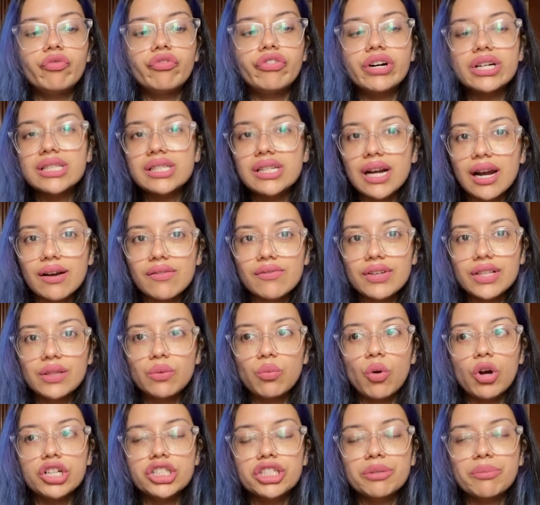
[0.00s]
first started
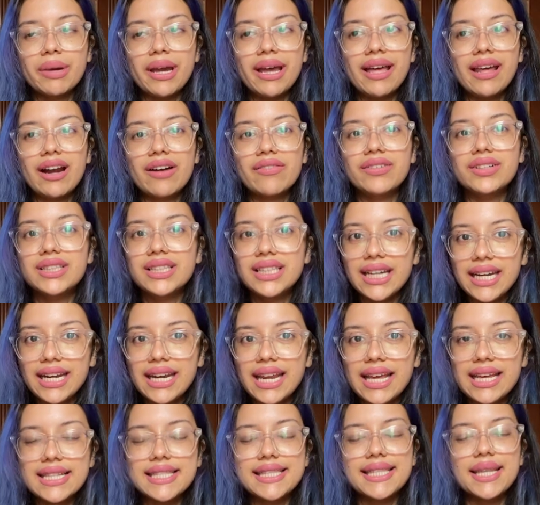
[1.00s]
with washing my hair after three
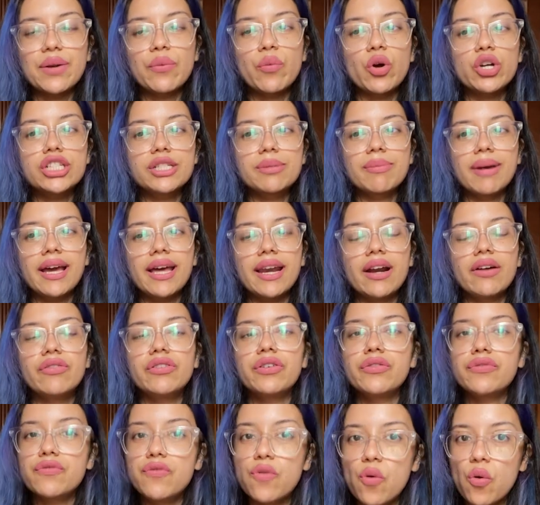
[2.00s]
days, then washing my hair
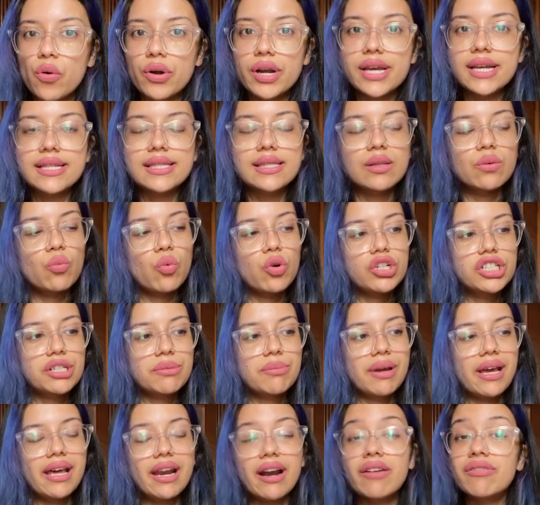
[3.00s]
after four days, and washing
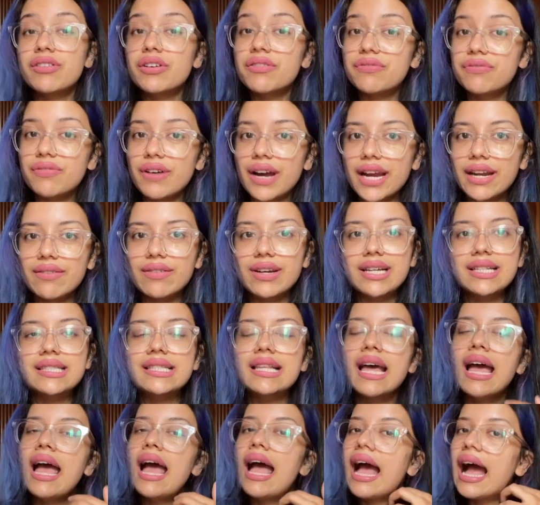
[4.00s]
my hair after five
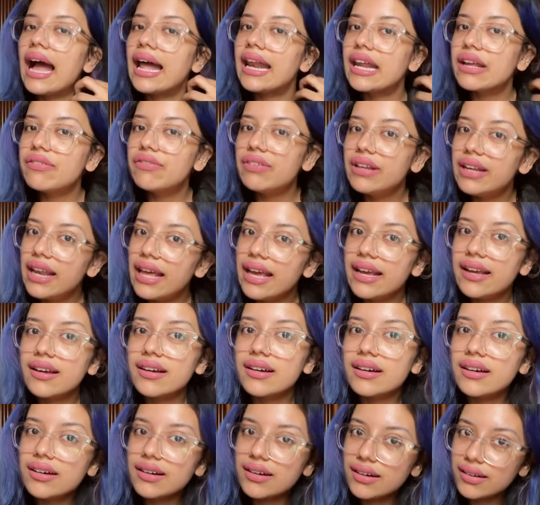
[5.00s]
days, and I feel
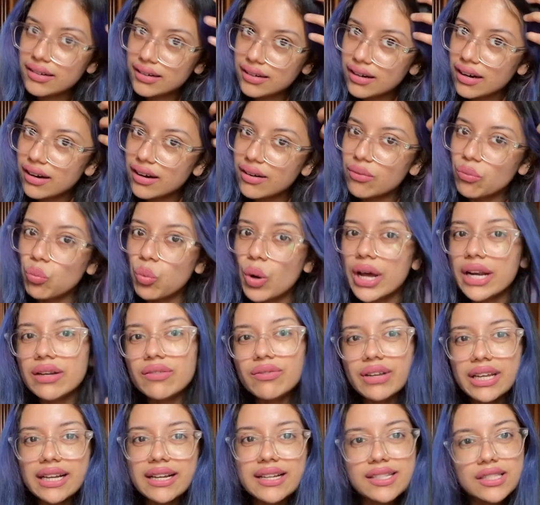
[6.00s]
like one
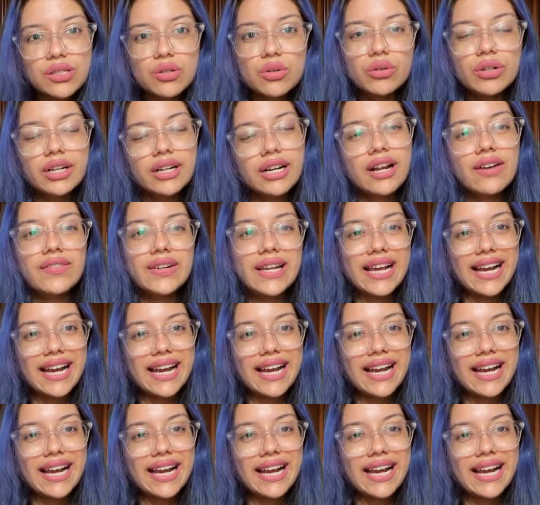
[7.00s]
week is good enough.